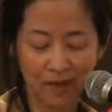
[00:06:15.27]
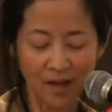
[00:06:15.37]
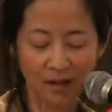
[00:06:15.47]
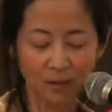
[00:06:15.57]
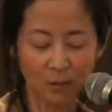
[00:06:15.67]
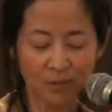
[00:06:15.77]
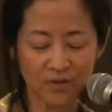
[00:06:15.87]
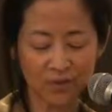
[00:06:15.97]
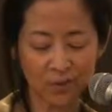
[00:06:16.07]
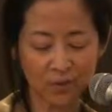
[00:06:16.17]
And
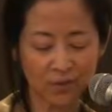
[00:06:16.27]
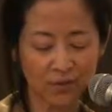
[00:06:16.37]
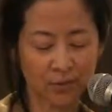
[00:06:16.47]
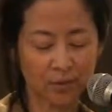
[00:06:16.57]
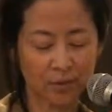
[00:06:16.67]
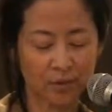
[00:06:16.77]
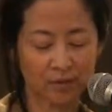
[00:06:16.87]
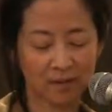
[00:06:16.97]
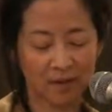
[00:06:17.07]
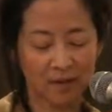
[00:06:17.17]
was it true that the
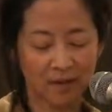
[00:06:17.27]
women